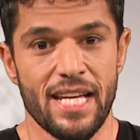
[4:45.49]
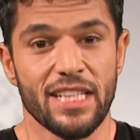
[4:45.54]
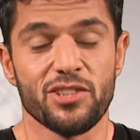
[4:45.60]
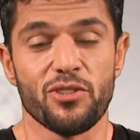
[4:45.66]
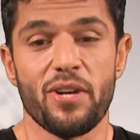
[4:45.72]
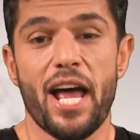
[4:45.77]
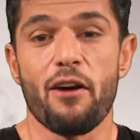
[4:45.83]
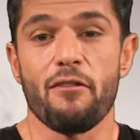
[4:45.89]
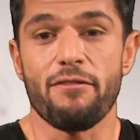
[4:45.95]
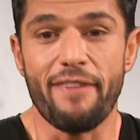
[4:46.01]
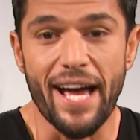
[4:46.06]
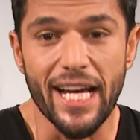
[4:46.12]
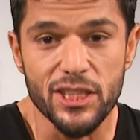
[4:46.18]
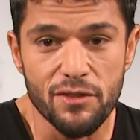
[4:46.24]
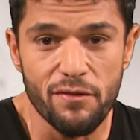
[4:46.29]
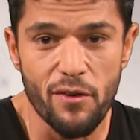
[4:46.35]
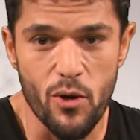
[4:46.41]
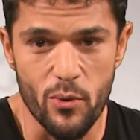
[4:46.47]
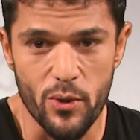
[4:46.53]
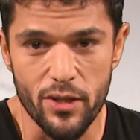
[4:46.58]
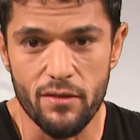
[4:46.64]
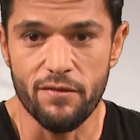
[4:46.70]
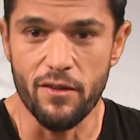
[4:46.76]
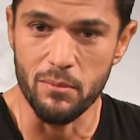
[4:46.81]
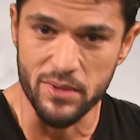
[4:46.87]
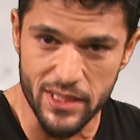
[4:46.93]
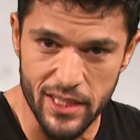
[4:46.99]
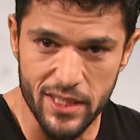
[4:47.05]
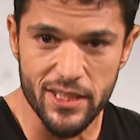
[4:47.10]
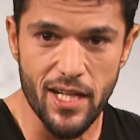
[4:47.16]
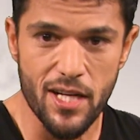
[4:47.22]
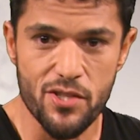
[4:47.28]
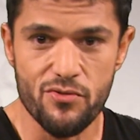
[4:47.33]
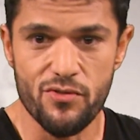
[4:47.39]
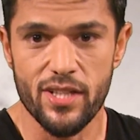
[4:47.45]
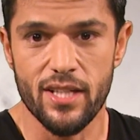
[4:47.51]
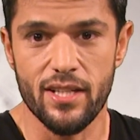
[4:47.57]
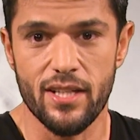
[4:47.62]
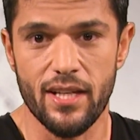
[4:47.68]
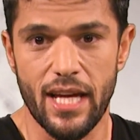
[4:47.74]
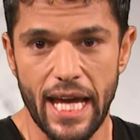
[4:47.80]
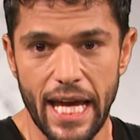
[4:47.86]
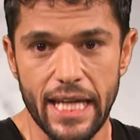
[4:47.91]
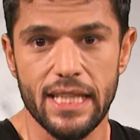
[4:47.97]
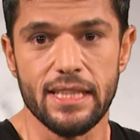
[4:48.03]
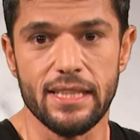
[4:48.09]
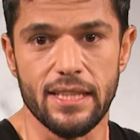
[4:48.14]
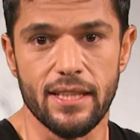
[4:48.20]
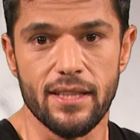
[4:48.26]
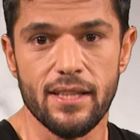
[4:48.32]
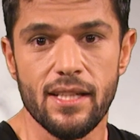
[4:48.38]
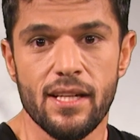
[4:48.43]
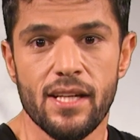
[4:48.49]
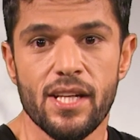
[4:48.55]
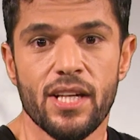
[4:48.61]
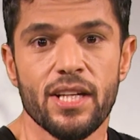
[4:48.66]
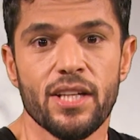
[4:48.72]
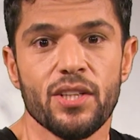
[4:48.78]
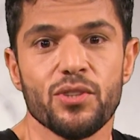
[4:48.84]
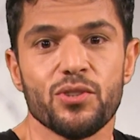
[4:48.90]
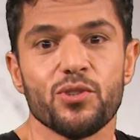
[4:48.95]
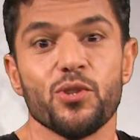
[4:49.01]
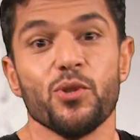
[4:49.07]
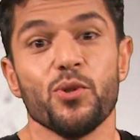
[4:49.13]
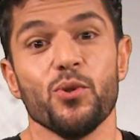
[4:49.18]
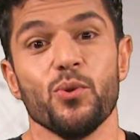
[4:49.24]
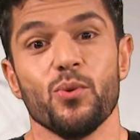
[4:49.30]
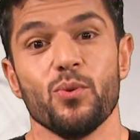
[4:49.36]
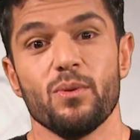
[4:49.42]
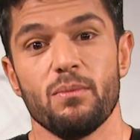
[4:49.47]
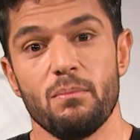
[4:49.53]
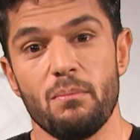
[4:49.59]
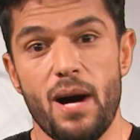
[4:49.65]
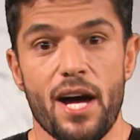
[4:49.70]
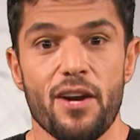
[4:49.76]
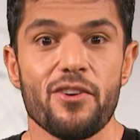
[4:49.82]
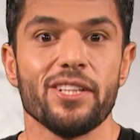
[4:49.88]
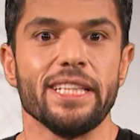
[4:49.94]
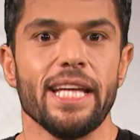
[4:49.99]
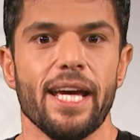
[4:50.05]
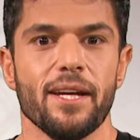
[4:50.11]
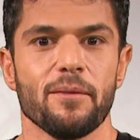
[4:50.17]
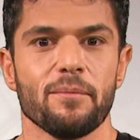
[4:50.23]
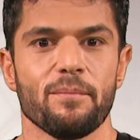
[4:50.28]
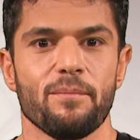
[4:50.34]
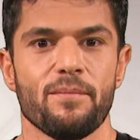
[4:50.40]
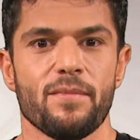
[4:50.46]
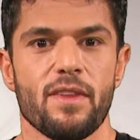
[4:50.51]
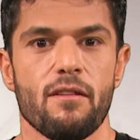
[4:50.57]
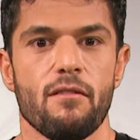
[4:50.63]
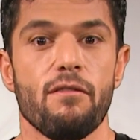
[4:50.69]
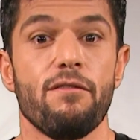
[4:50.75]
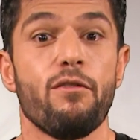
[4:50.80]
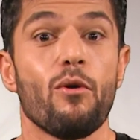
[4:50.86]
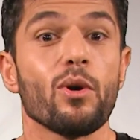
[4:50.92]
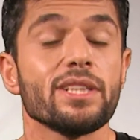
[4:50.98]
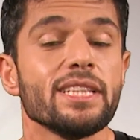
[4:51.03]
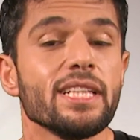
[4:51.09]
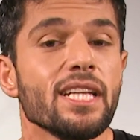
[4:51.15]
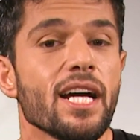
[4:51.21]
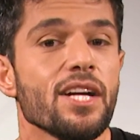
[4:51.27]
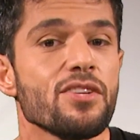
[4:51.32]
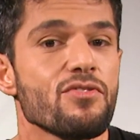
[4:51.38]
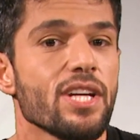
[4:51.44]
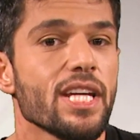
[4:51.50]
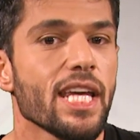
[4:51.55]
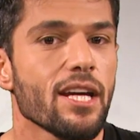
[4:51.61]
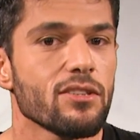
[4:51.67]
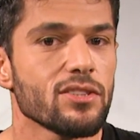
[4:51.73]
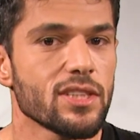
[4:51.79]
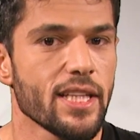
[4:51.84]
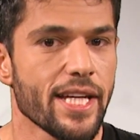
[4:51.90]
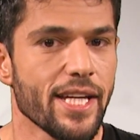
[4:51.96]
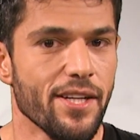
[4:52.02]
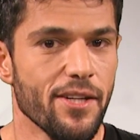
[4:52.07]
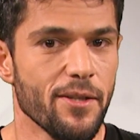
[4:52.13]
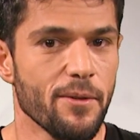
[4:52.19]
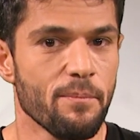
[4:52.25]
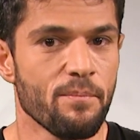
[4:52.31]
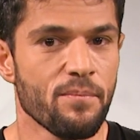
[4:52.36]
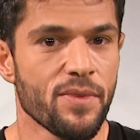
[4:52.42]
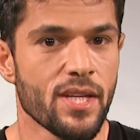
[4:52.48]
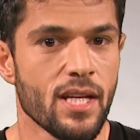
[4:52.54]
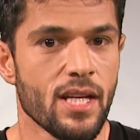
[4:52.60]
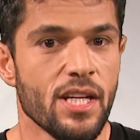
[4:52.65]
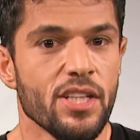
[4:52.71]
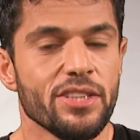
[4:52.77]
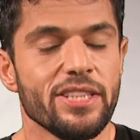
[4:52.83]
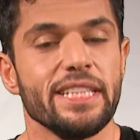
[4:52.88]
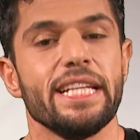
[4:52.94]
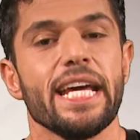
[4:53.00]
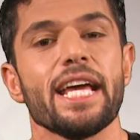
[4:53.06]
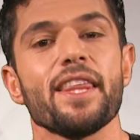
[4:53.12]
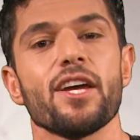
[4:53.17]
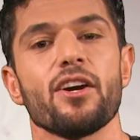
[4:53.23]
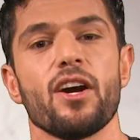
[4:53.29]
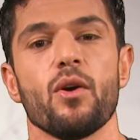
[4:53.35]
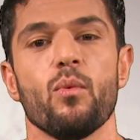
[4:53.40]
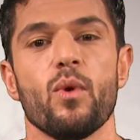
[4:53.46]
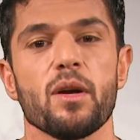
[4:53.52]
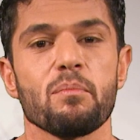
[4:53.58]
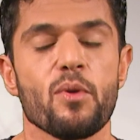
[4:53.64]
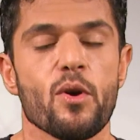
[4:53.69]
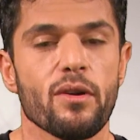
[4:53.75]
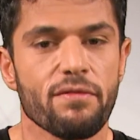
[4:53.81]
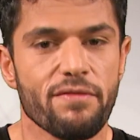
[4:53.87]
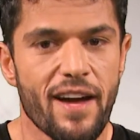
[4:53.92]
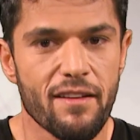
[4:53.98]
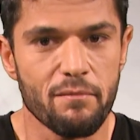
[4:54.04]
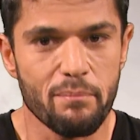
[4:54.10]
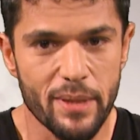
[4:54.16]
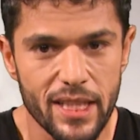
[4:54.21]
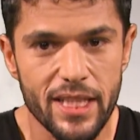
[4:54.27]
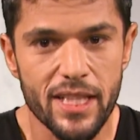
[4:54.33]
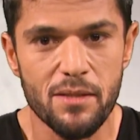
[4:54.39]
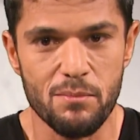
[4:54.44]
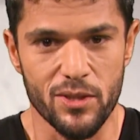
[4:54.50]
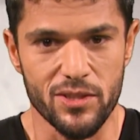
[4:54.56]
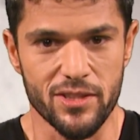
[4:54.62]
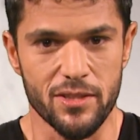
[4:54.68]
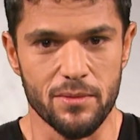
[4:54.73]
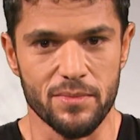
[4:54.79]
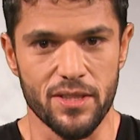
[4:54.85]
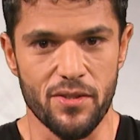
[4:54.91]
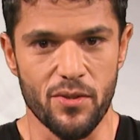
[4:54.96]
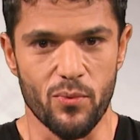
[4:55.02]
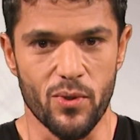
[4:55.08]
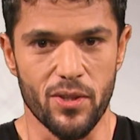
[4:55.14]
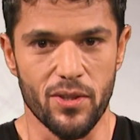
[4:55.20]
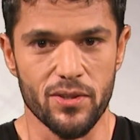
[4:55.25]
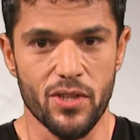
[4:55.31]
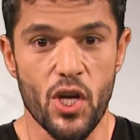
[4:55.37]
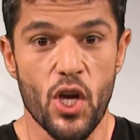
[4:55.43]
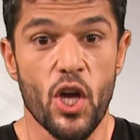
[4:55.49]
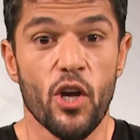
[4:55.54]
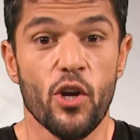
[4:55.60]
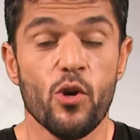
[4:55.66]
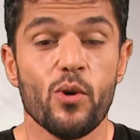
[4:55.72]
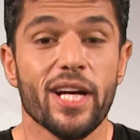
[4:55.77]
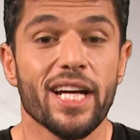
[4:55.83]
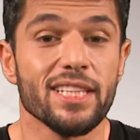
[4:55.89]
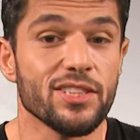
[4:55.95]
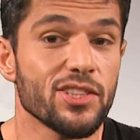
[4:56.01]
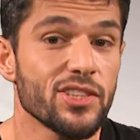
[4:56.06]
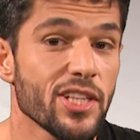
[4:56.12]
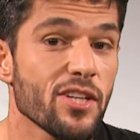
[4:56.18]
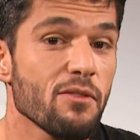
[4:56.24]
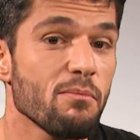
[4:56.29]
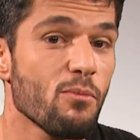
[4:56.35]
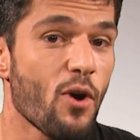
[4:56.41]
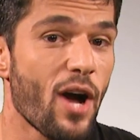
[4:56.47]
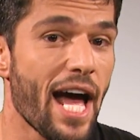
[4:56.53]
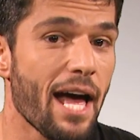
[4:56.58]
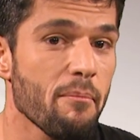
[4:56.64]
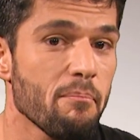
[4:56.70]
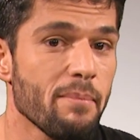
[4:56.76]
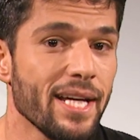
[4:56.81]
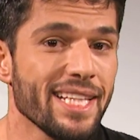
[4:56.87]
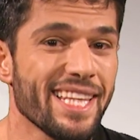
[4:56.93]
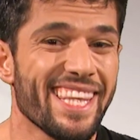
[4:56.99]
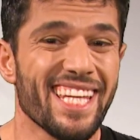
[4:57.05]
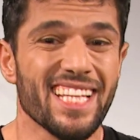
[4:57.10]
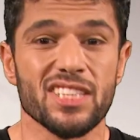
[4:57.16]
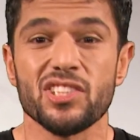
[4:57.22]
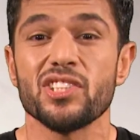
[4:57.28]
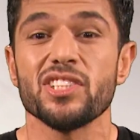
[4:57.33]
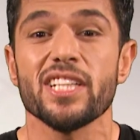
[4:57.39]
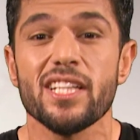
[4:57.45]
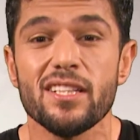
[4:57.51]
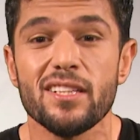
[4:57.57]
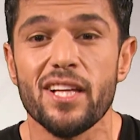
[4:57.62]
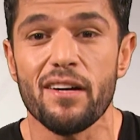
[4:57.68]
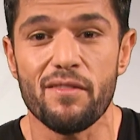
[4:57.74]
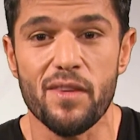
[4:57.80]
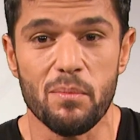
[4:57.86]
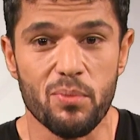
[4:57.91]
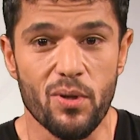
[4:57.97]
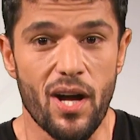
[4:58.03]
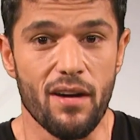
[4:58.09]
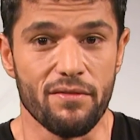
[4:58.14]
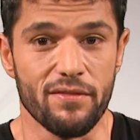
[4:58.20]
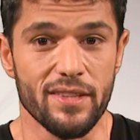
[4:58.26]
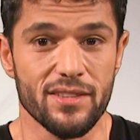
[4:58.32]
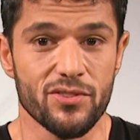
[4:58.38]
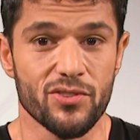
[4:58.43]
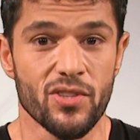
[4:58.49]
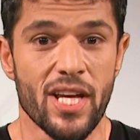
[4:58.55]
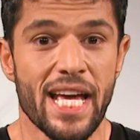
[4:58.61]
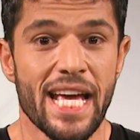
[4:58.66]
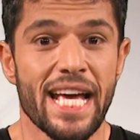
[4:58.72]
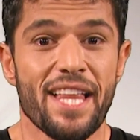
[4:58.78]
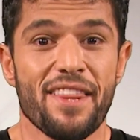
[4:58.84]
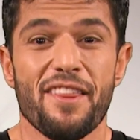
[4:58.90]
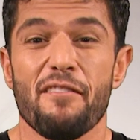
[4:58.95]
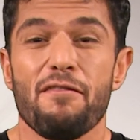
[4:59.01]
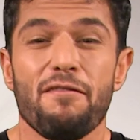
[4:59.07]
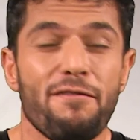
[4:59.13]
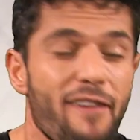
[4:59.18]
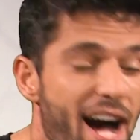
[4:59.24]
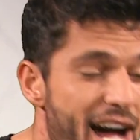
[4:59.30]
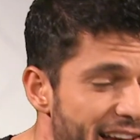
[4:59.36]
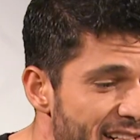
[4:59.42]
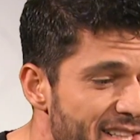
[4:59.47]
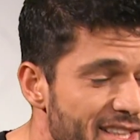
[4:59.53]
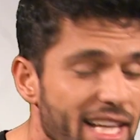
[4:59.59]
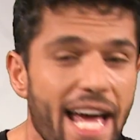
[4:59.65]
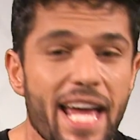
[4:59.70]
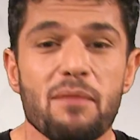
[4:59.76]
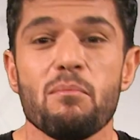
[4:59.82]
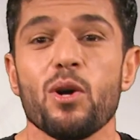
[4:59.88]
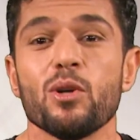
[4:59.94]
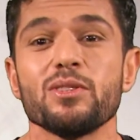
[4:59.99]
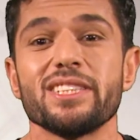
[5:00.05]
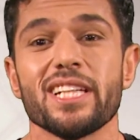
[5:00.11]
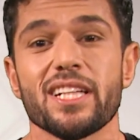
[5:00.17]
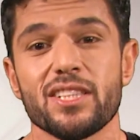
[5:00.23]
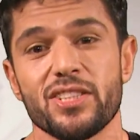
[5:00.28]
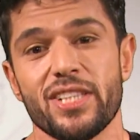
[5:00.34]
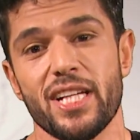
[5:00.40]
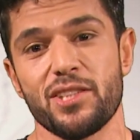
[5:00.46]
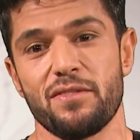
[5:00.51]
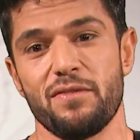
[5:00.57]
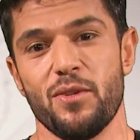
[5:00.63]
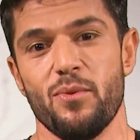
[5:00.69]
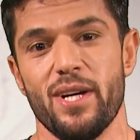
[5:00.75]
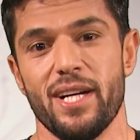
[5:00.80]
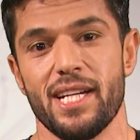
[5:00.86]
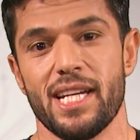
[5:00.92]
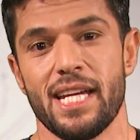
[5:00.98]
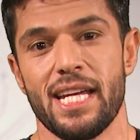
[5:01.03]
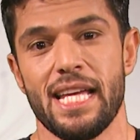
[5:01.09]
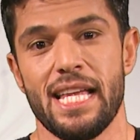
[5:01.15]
So now fast forward from 600 AD to modern day, 1400 years later. Today there are 1.5 billion Muslims in the world who consider Muhammad the seal of the prophets, the final and most successful one.